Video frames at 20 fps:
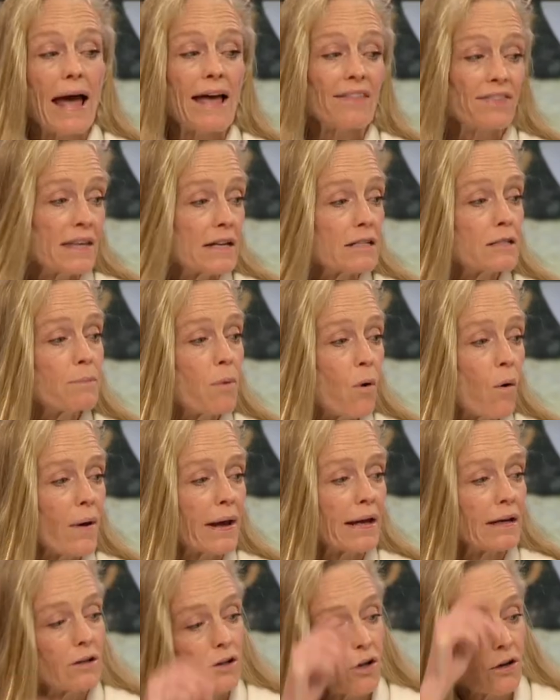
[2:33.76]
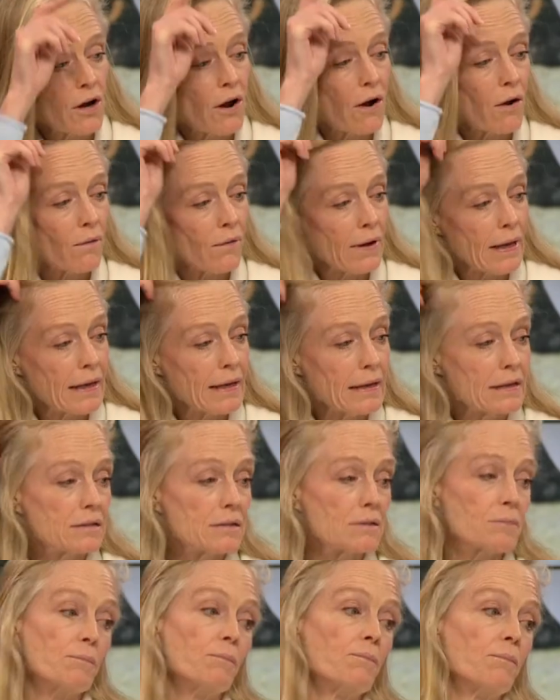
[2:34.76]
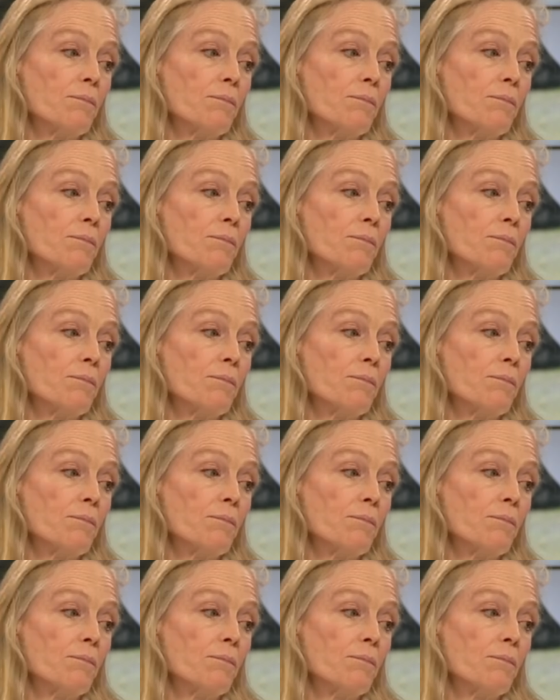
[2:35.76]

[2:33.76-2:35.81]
at this point, you know, it's